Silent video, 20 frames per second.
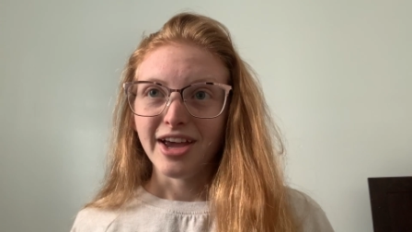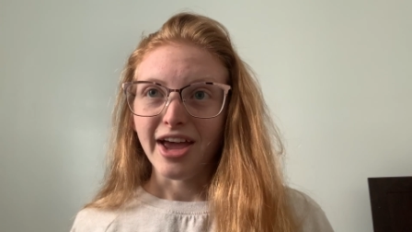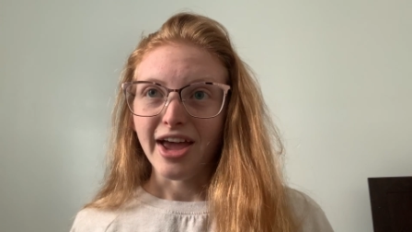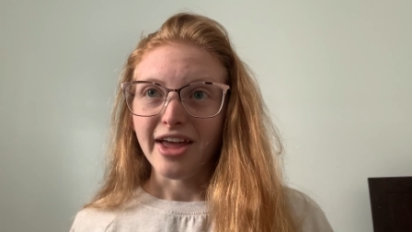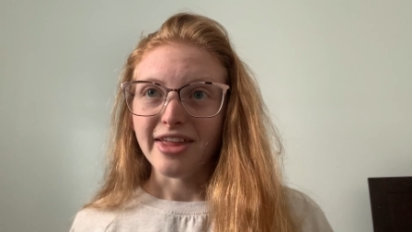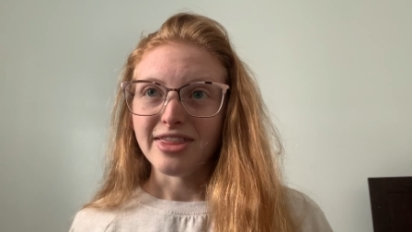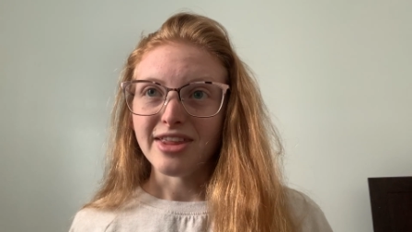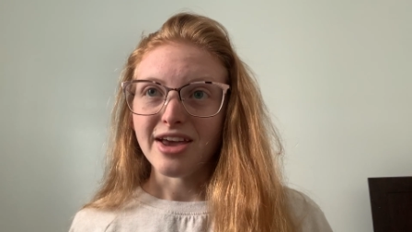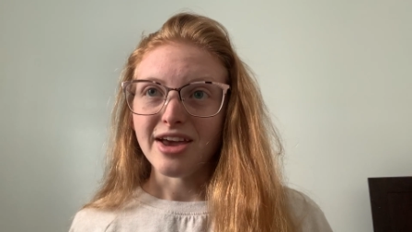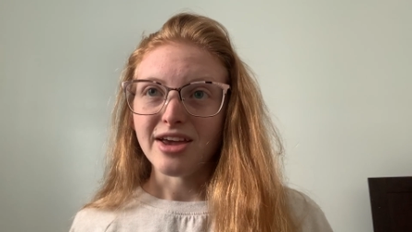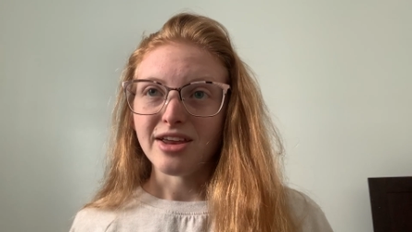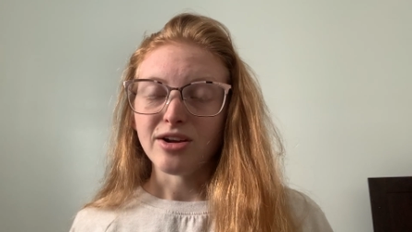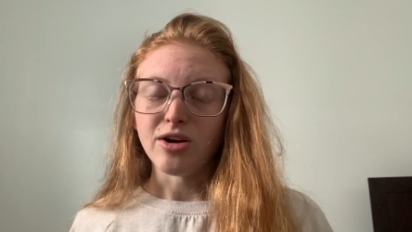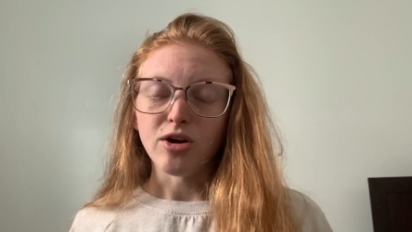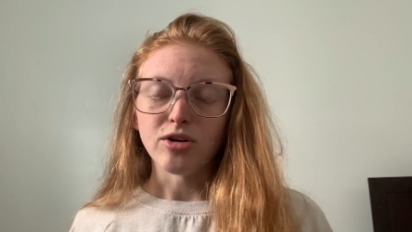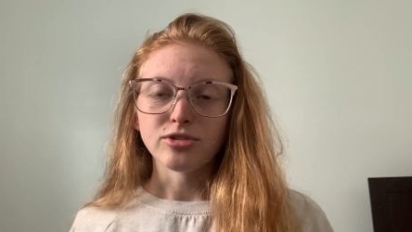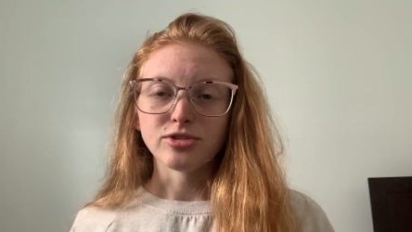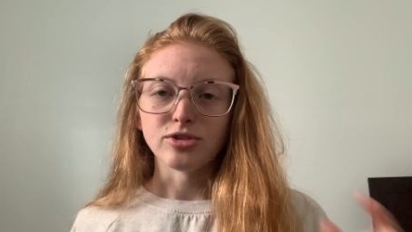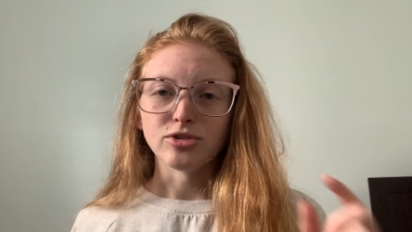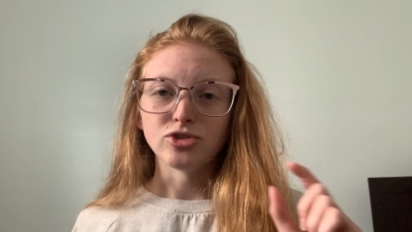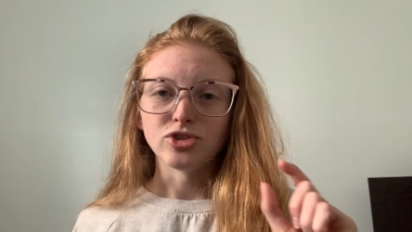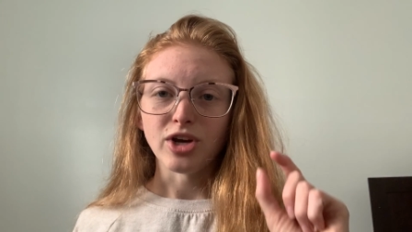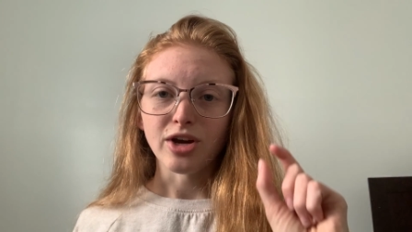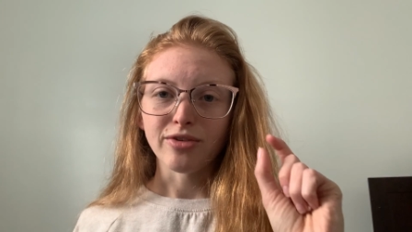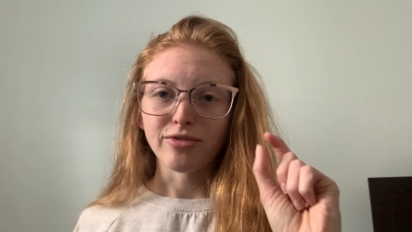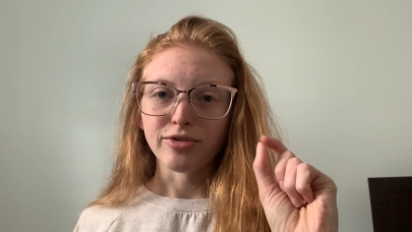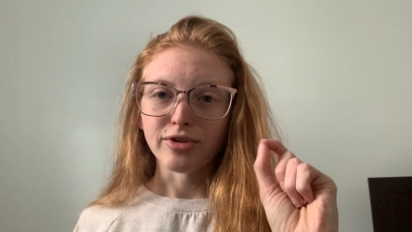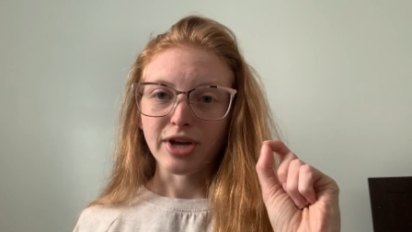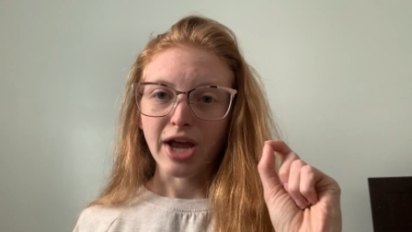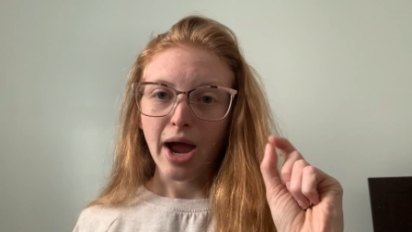And then also
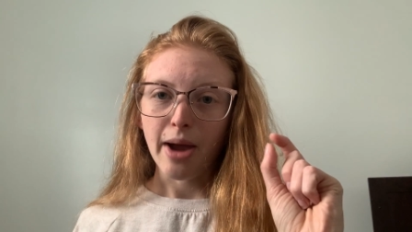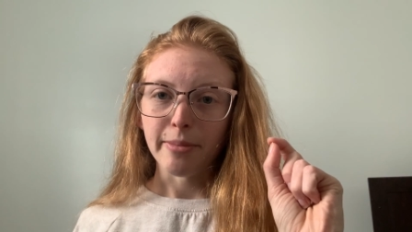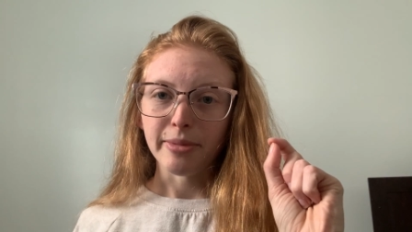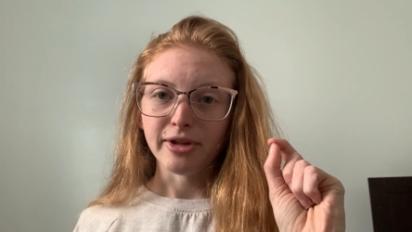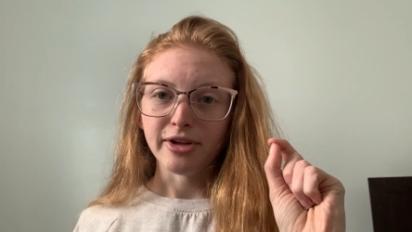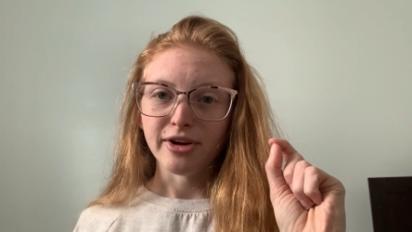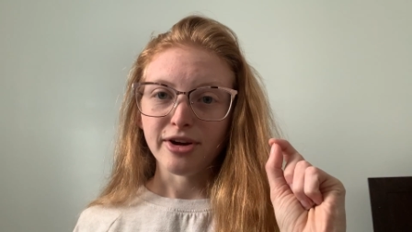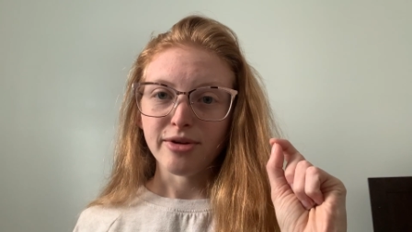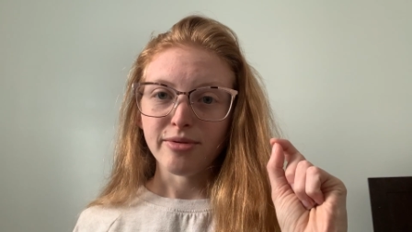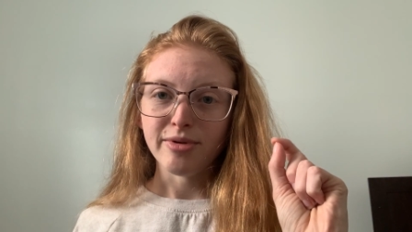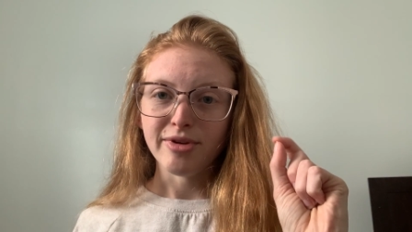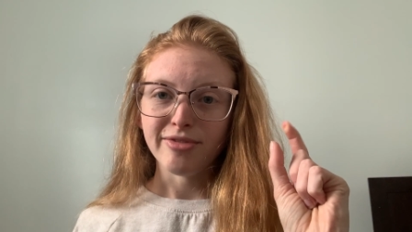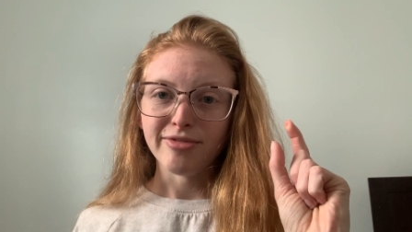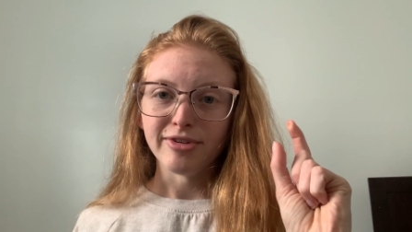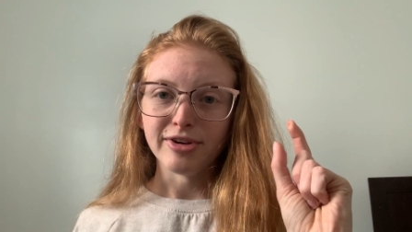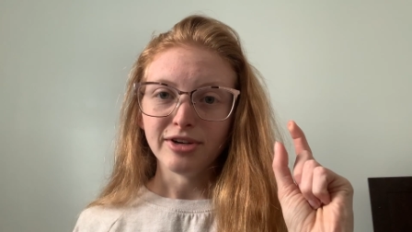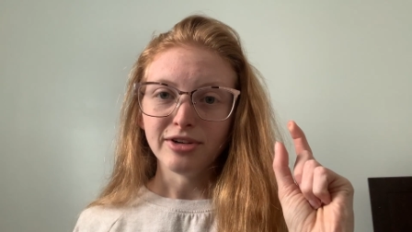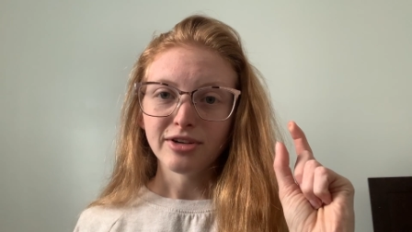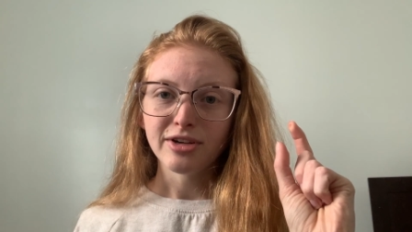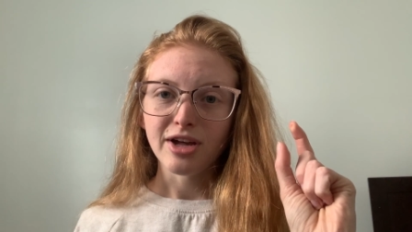check for capillary refill,